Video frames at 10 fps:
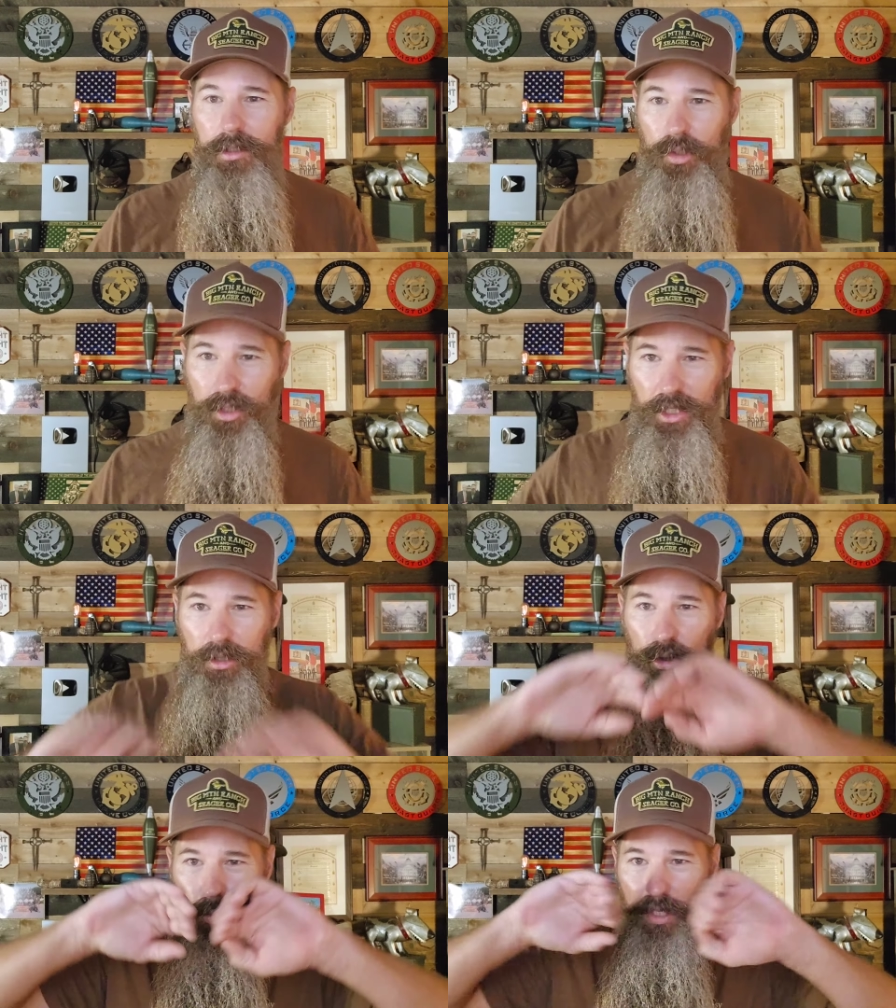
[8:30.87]

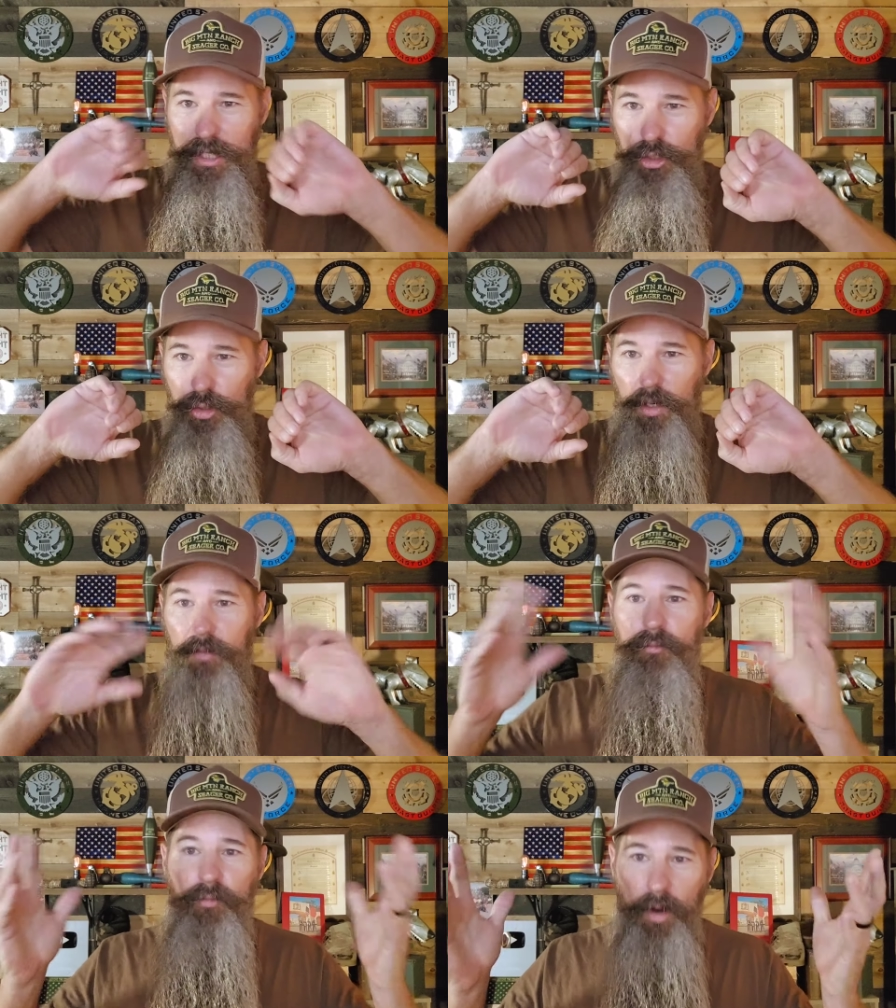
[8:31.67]
looky-loo into
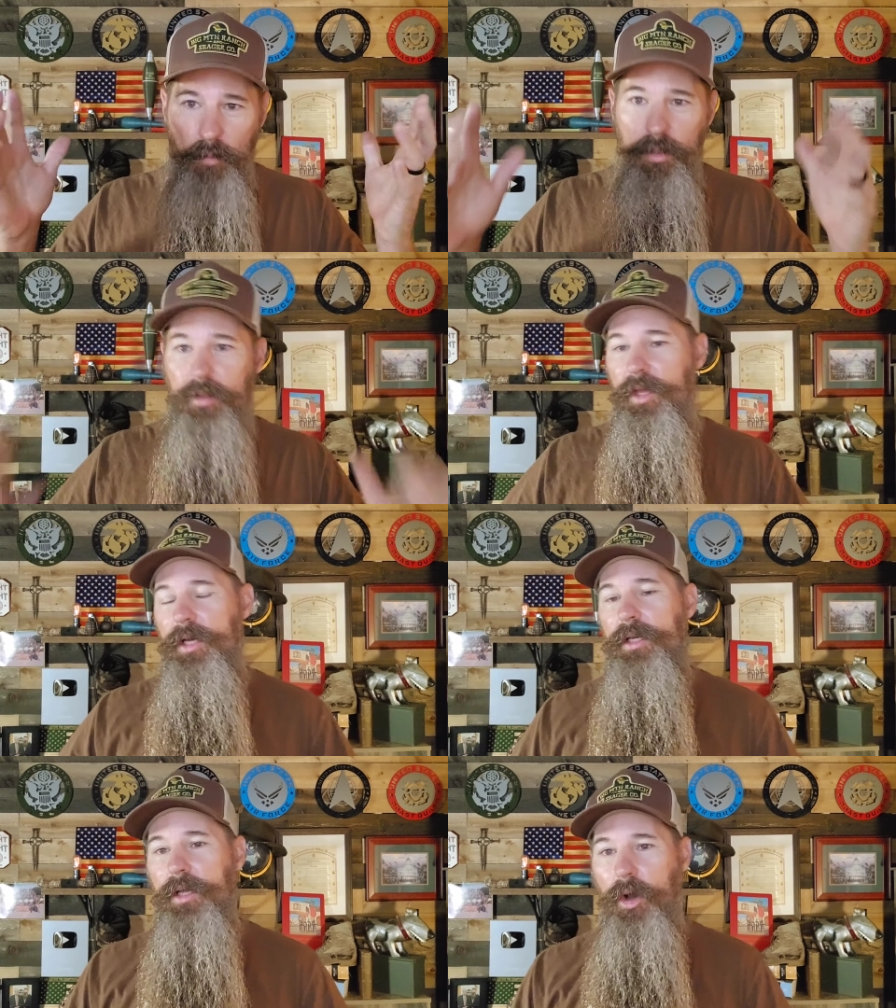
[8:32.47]
it from
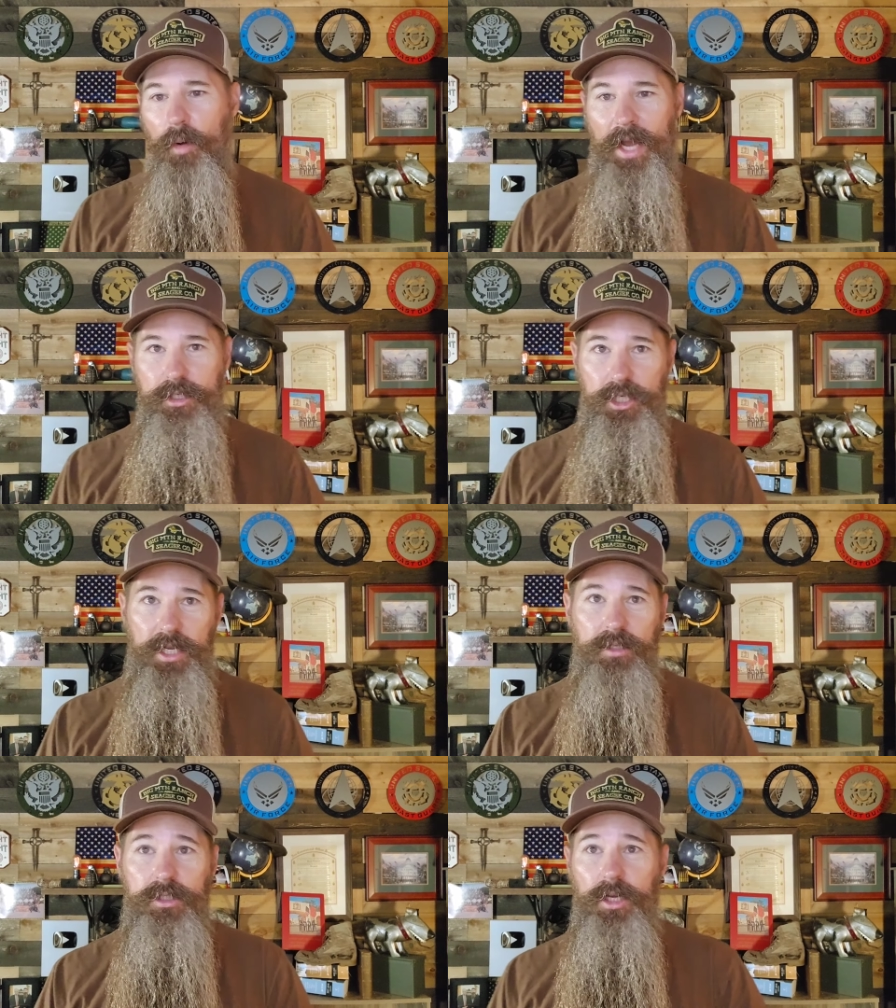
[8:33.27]
the
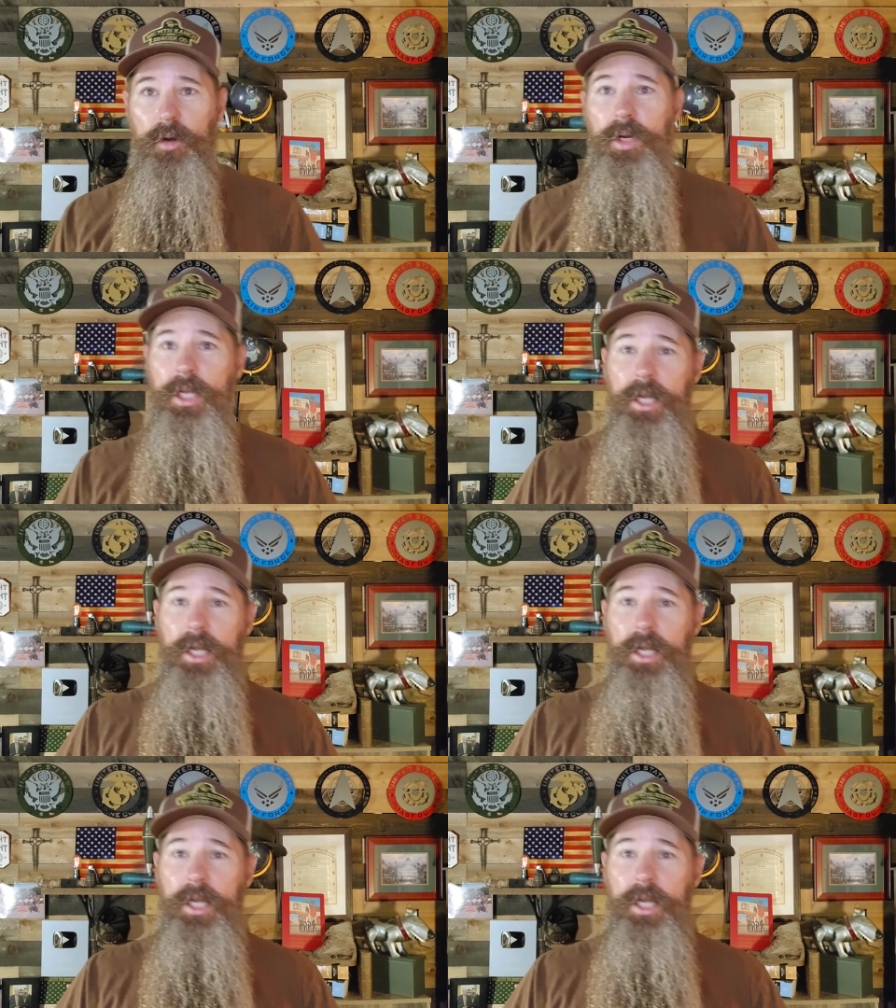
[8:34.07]
OIG. So,